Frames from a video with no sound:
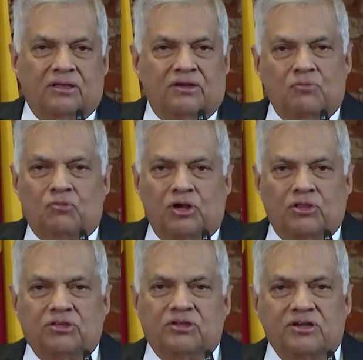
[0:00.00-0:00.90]
Removal of
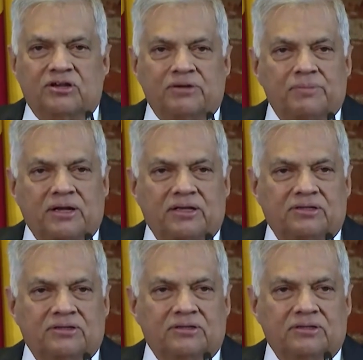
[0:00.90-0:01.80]
the general
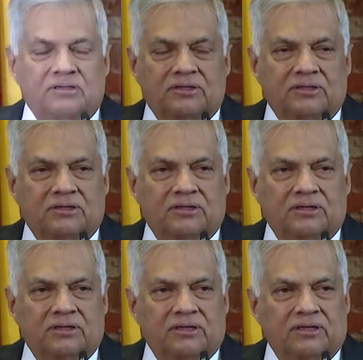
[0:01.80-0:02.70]
manager
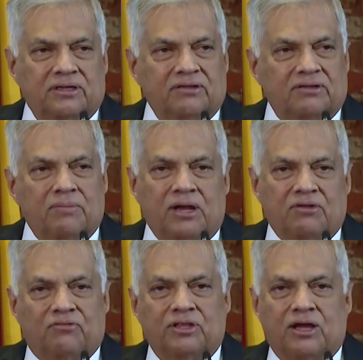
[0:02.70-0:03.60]
is a matter
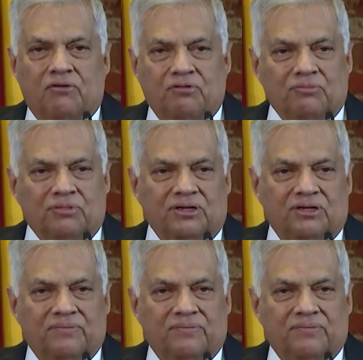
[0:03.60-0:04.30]
for the government.